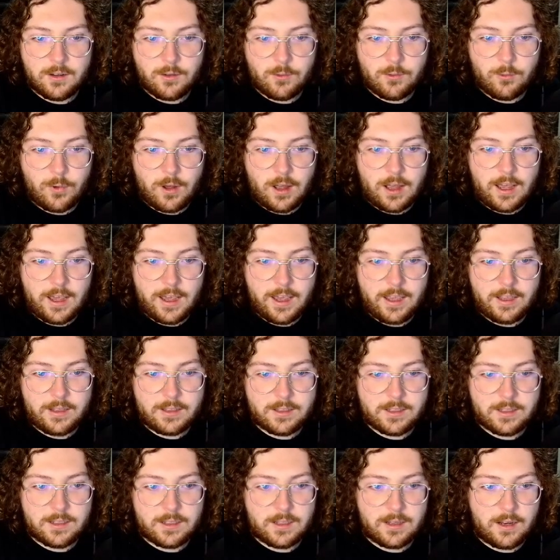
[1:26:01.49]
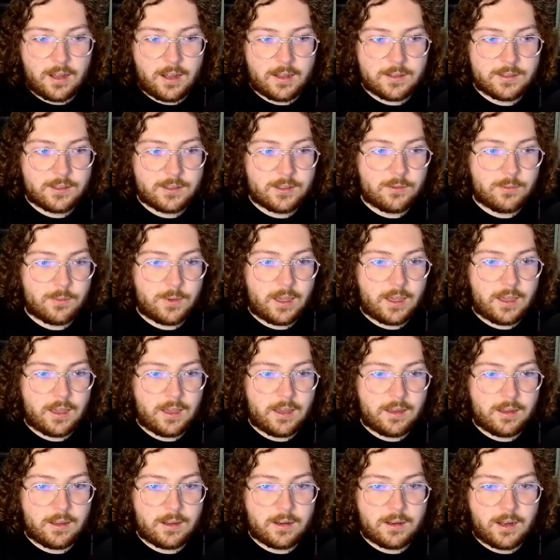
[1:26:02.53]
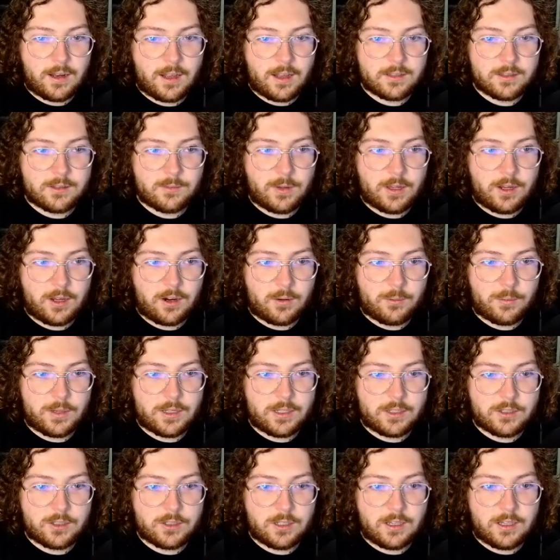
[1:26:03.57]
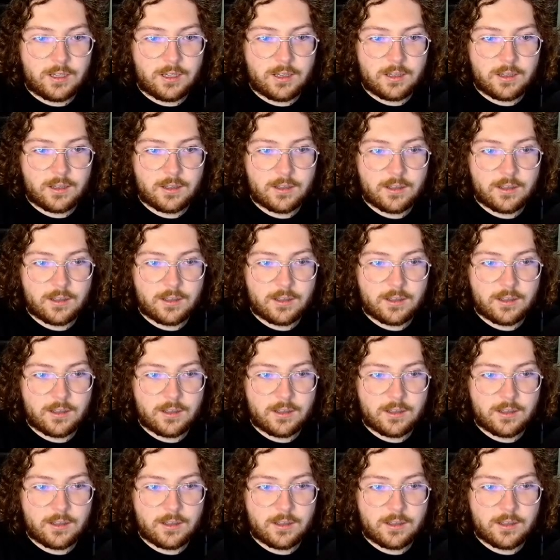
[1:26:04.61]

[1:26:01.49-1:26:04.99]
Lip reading: Why did a Natsume RPG